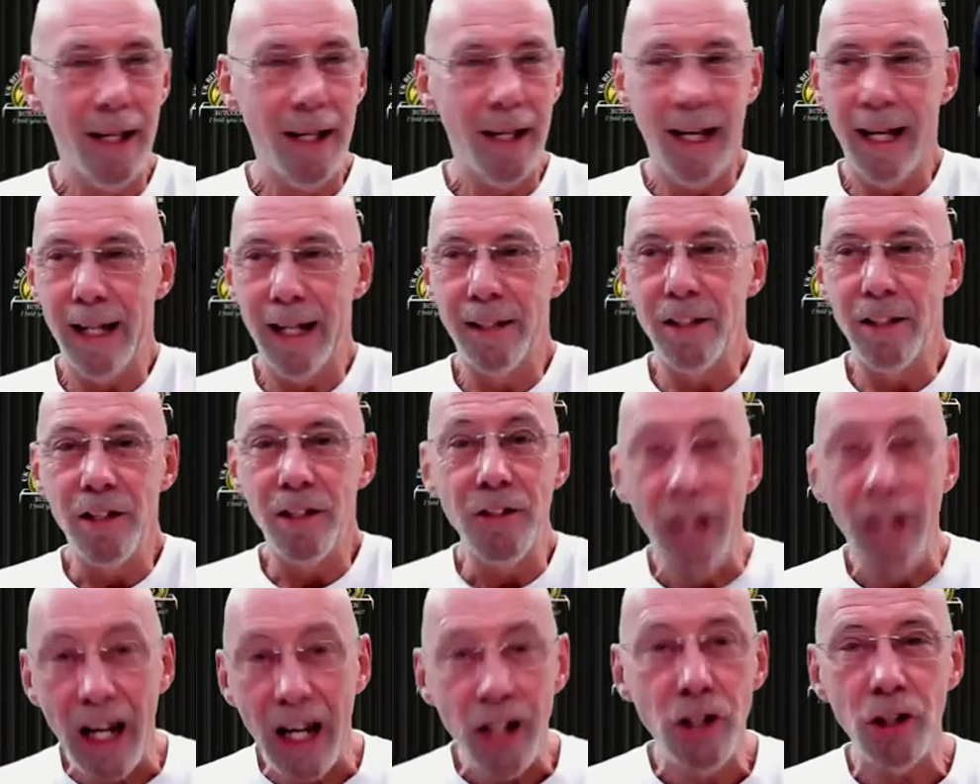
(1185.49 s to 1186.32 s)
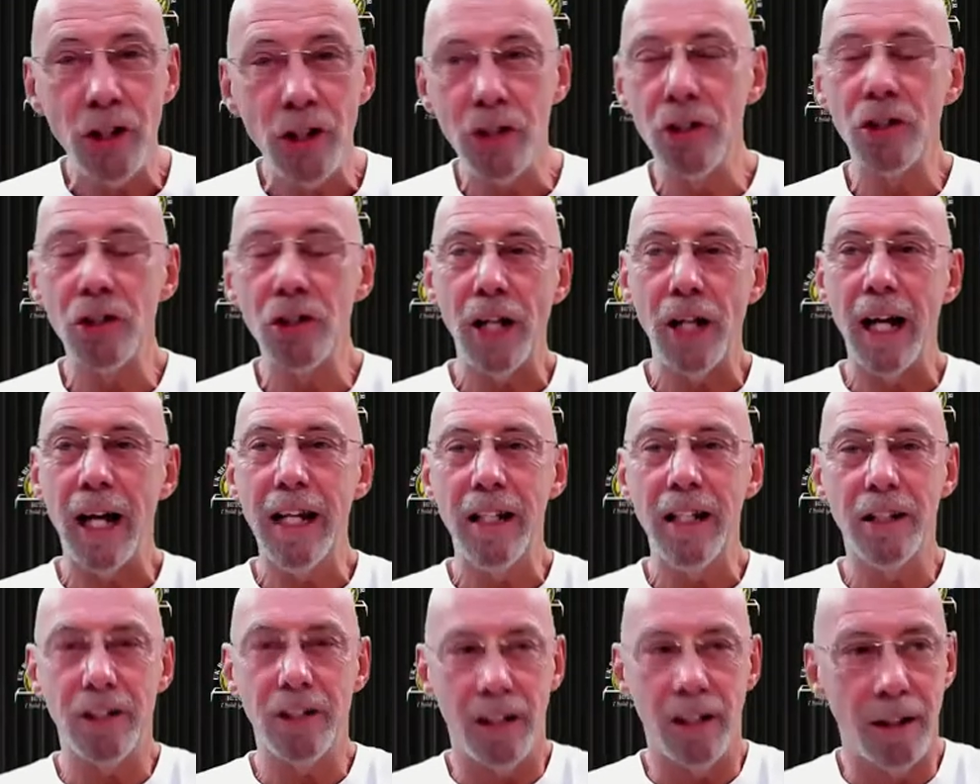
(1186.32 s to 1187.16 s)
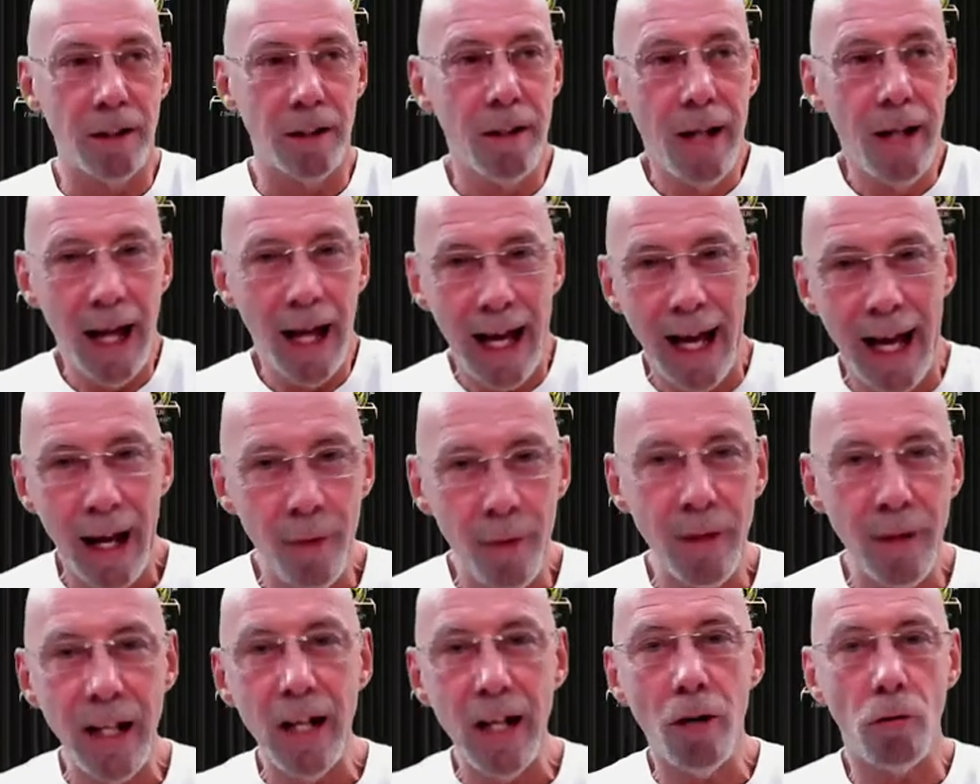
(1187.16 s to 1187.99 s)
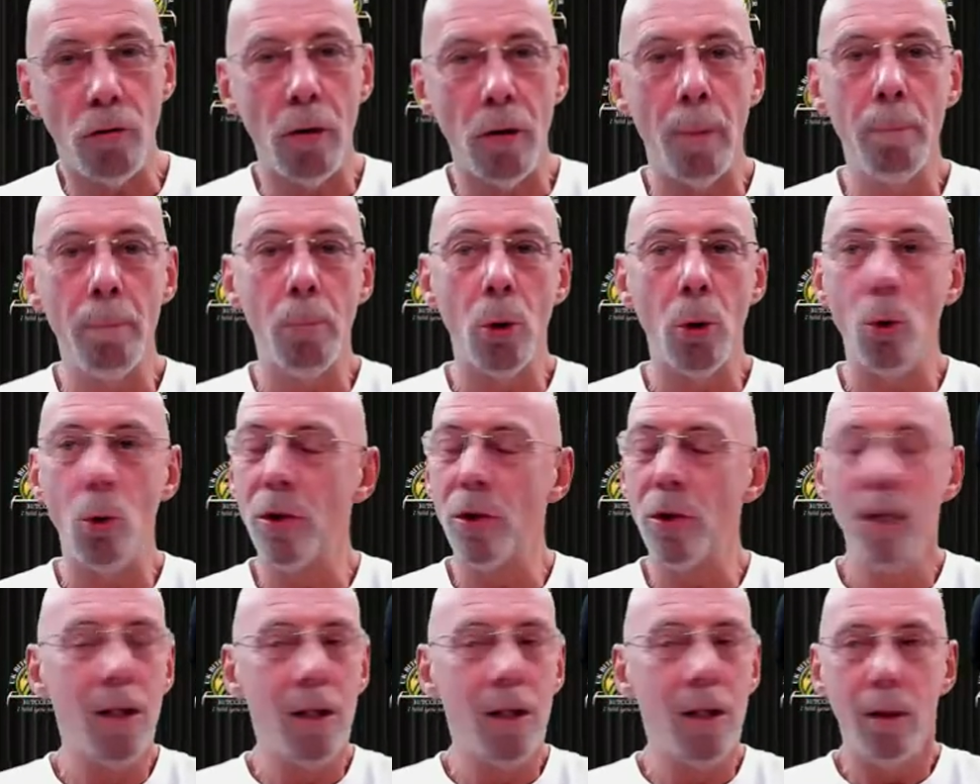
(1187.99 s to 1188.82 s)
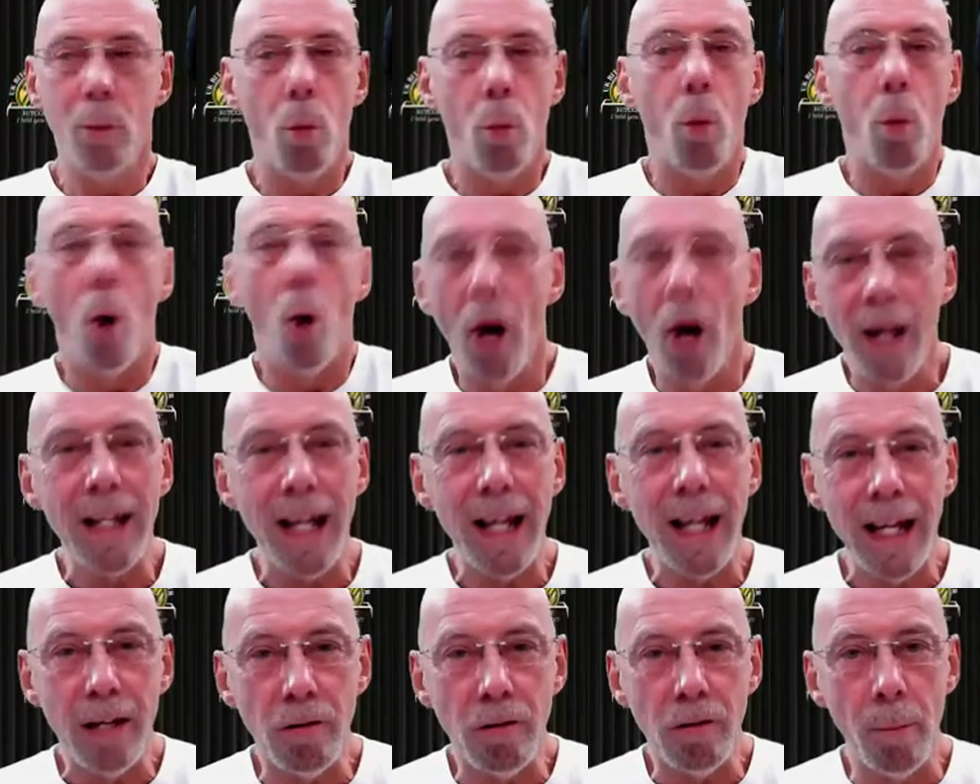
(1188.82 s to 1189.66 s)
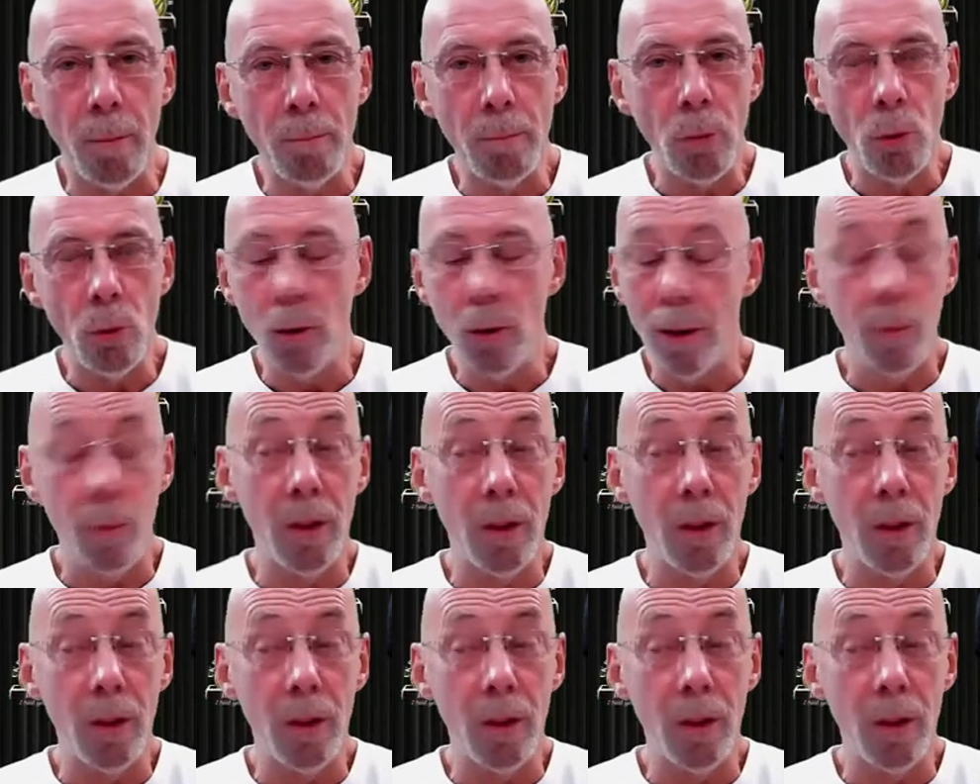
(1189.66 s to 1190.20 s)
and nation states and how they crumbled, why they crumbled.